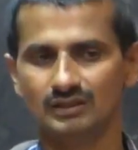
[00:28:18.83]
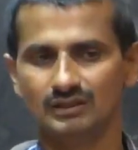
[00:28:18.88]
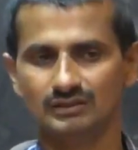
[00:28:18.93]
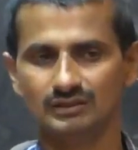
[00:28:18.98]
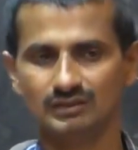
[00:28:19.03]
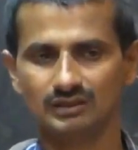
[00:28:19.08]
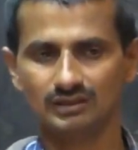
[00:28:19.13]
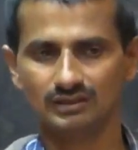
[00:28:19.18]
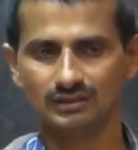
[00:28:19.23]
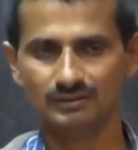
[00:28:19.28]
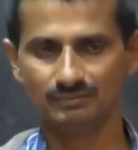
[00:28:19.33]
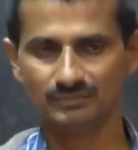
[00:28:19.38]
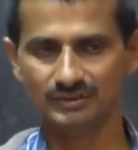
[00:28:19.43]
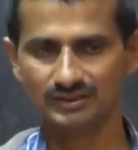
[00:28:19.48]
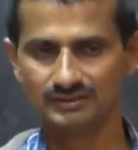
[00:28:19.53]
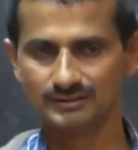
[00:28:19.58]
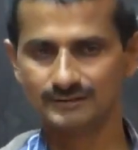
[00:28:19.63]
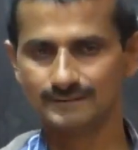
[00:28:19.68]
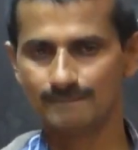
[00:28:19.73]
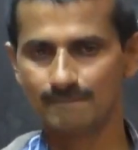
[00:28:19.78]
The
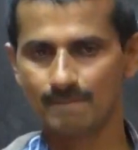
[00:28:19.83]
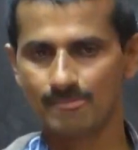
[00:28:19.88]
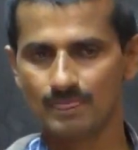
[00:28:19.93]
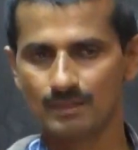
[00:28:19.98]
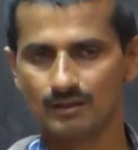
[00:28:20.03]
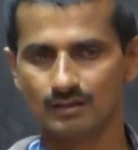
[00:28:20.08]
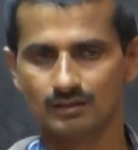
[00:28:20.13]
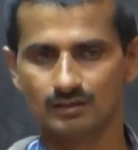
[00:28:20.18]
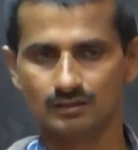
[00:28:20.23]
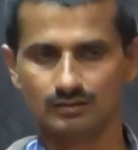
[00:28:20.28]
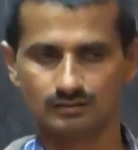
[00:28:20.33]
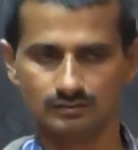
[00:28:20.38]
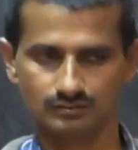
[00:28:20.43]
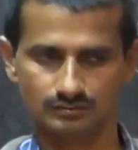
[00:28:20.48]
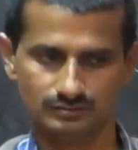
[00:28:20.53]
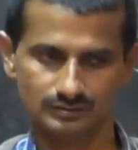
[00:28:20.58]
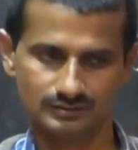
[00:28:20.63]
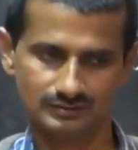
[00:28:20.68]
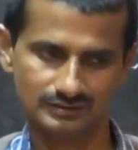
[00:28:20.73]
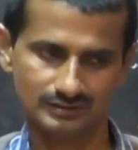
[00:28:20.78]
means
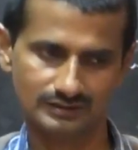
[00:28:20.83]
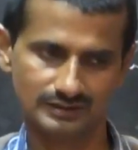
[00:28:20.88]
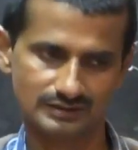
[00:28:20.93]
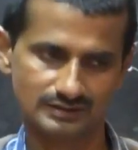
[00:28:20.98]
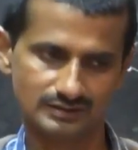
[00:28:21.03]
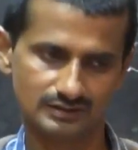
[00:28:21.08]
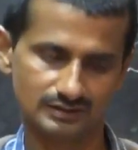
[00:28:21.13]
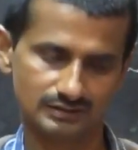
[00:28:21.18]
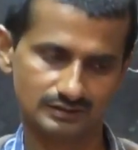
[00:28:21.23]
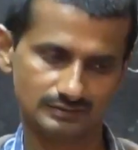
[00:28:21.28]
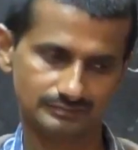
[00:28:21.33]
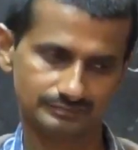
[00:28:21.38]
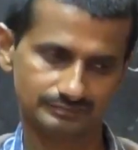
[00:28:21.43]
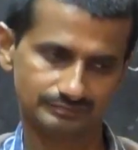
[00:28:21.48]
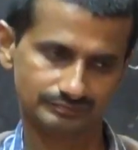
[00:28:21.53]
that is a